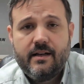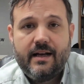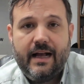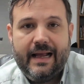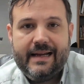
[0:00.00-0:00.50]

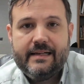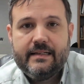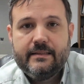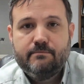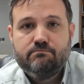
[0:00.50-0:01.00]

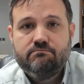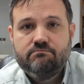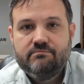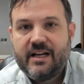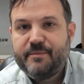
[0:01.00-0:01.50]
I'm
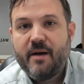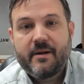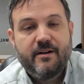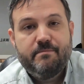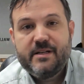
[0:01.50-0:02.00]
not
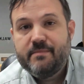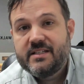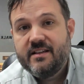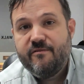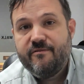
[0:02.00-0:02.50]
going to beat
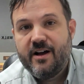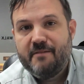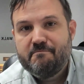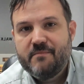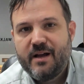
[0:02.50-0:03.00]
myself
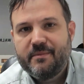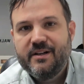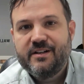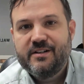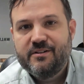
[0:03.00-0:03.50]
up. I'm
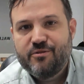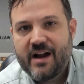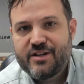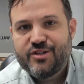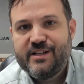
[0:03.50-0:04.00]
going to
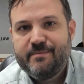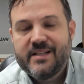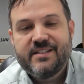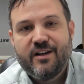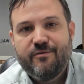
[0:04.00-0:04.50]
congratulate
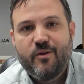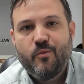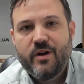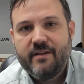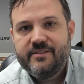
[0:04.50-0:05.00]
myself on
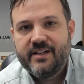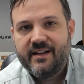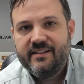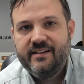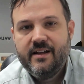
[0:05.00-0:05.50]
what I've
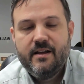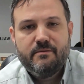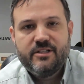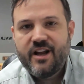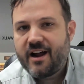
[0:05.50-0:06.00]
done.
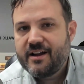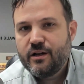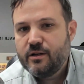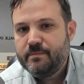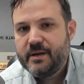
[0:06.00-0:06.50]
I'm not
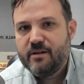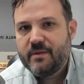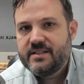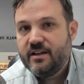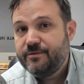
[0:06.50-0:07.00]
going to compare
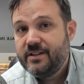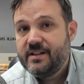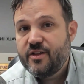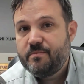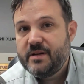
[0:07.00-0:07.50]
myself to
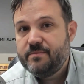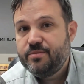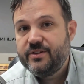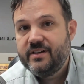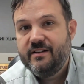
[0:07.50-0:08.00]
the other
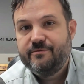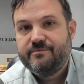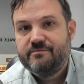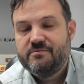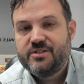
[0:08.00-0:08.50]
people that have
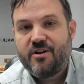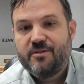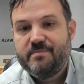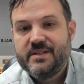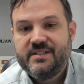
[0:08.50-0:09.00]

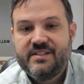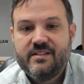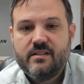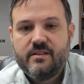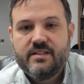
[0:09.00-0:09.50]
started
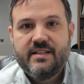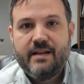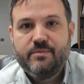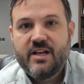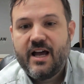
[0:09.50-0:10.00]
businesses at the
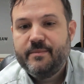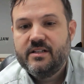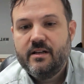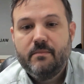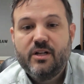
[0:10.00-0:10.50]
same time and
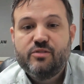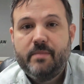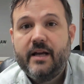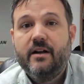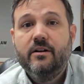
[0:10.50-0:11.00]
done much
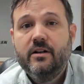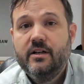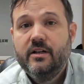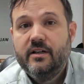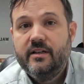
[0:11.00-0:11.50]
better.
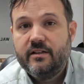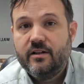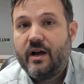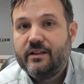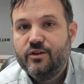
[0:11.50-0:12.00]
You
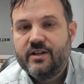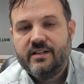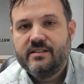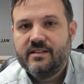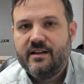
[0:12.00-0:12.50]
know, I look
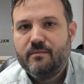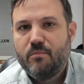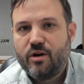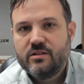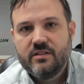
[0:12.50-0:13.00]
at
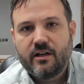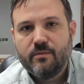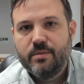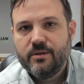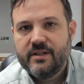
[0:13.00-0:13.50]
Mark
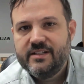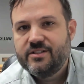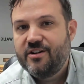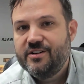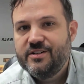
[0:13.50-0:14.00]
Zuckerberg. He
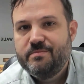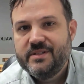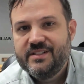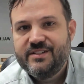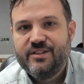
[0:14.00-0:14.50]
started his
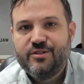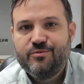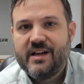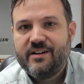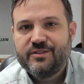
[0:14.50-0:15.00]
business in
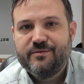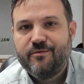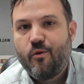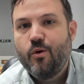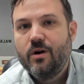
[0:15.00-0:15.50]

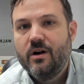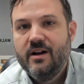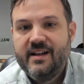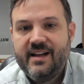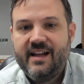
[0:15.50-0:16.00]
2004,
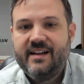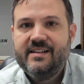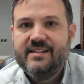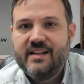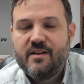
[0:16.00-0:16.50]
and
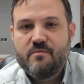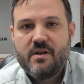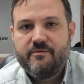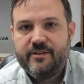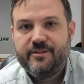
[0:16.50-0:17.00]
he's at
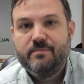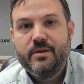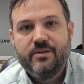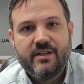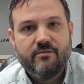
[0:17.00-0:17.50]
50
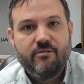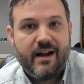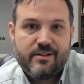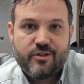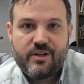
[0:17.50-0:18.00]
billion,
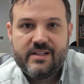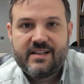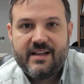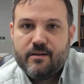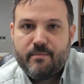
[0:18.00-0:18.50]
right? So he's
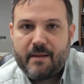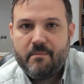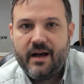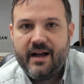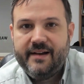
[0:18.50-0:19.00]
kicking my
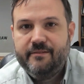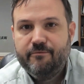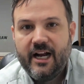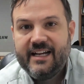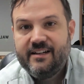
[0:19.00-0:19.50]
butt,
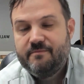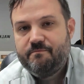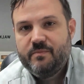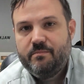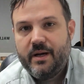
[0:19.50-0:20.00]
right?
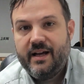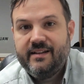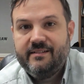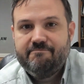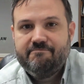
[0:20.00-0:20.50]

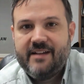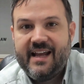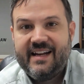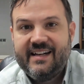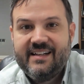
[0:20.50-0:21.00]
But
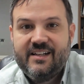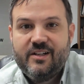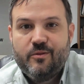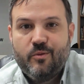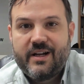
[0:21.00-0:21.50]
hey,
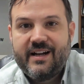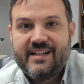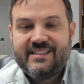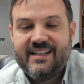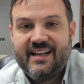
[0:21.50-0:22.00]
what can I
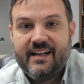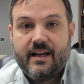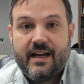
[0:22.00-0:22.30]
say?